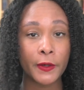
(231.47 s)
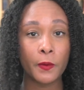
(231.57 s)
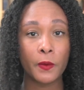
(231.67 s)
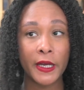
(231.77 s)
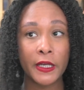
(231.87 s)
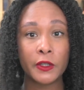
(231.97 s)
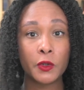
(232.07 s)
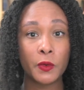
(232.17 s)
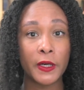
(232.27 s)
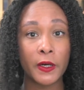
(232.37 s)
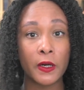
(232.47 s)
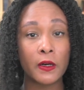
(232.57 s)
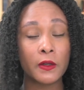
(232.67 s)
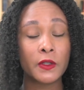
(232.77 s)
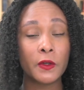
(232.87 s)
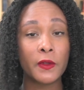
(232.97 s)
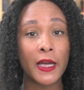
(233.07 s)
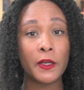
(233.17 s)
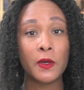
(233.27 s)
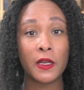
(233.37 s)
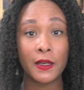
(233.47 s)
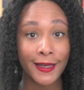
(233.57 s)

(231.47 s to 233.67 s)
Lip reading: great trigger so that you can,